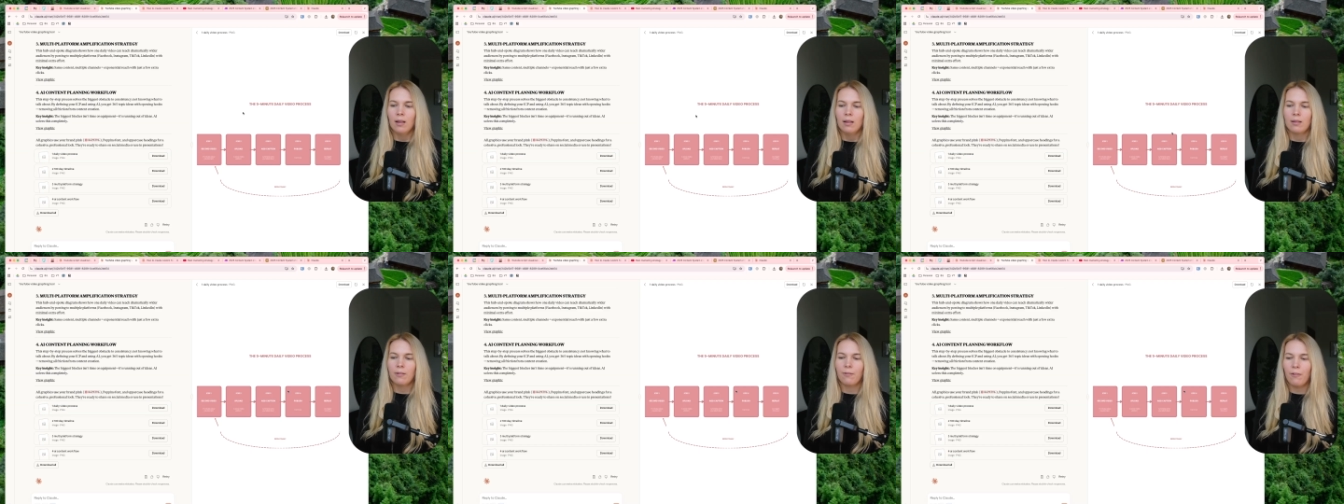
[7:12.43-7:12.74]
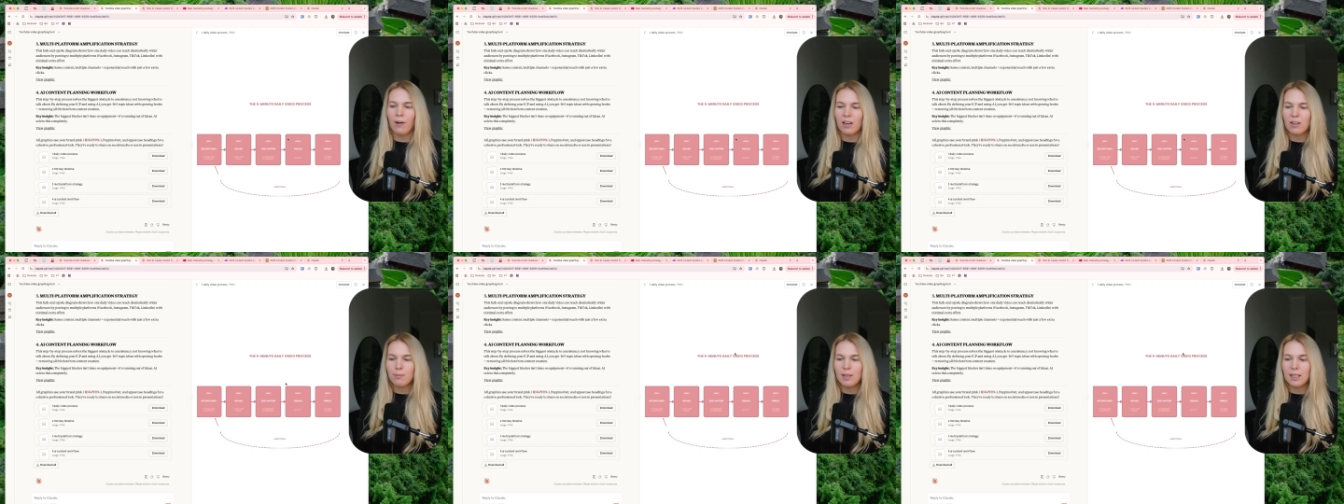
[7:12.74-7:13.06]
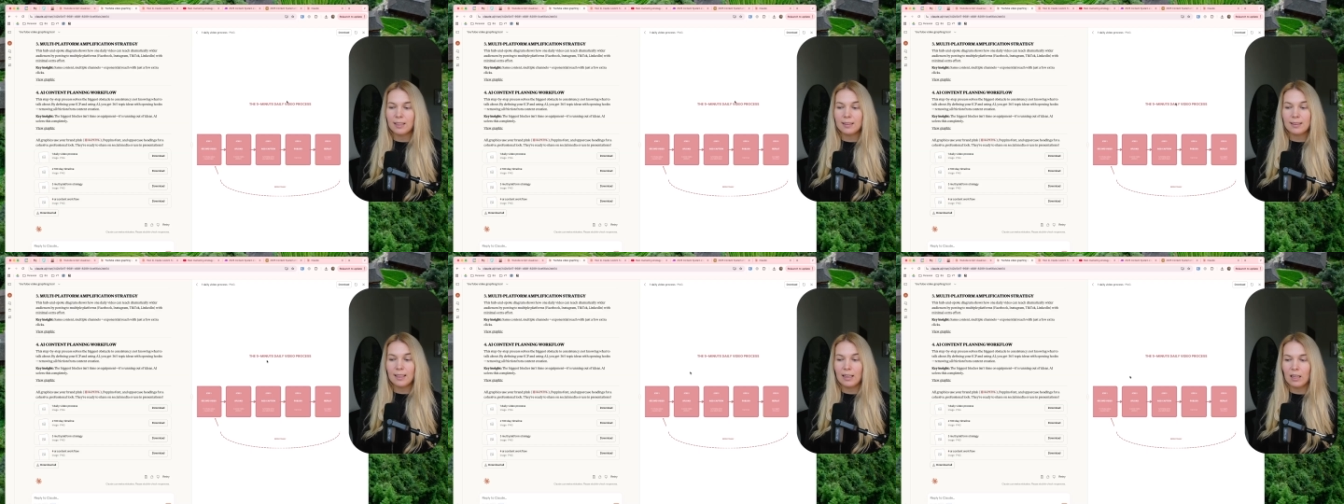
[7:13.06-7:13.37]
the five
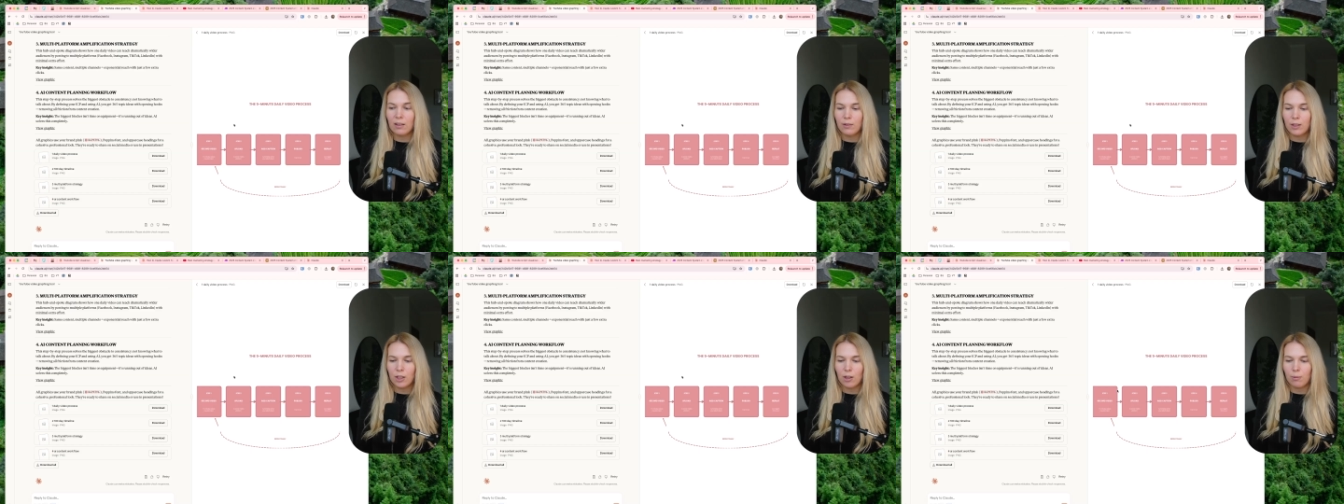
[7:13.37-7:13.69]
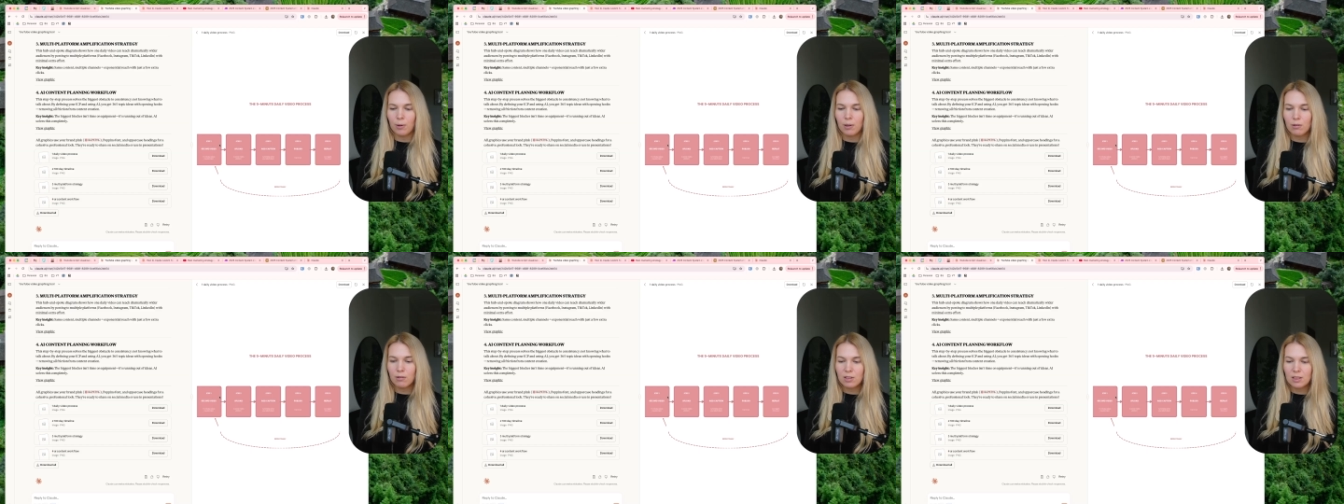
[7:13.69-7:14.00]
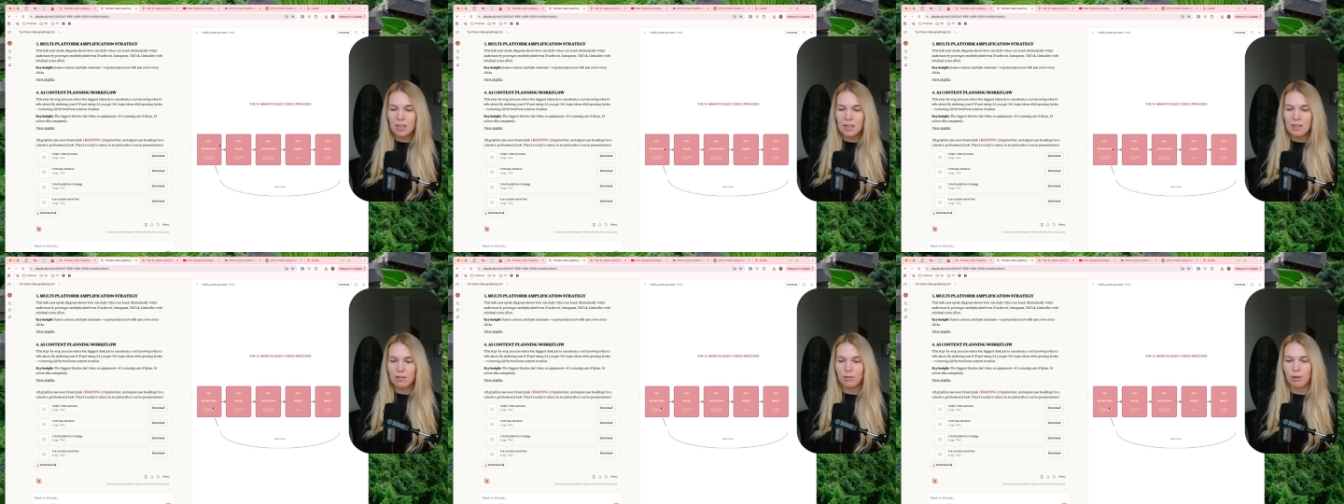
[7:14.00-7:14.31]
minute daily video
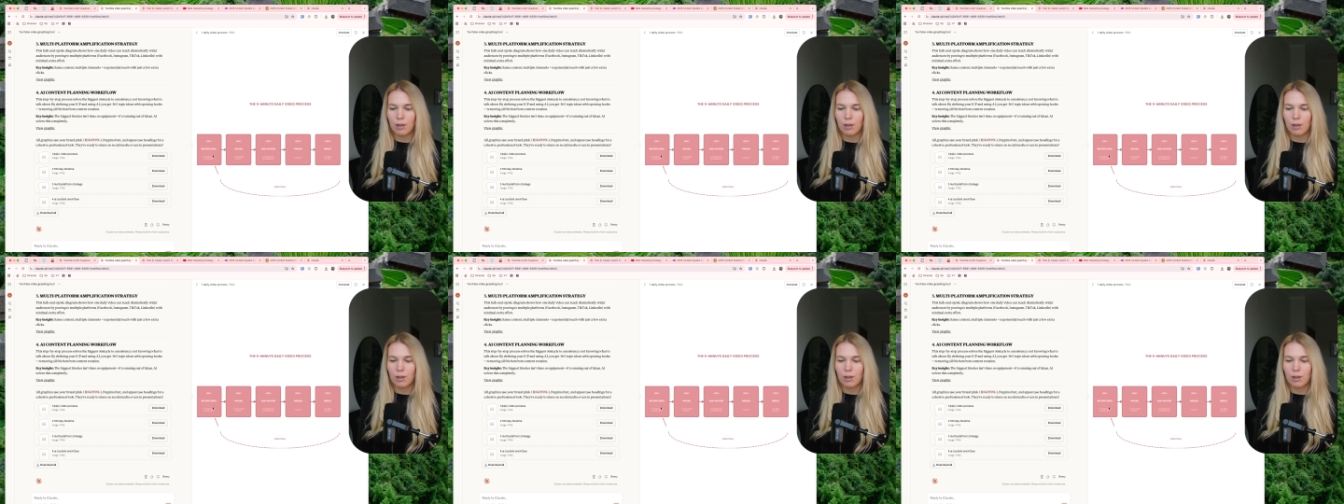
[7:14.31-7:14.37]
process,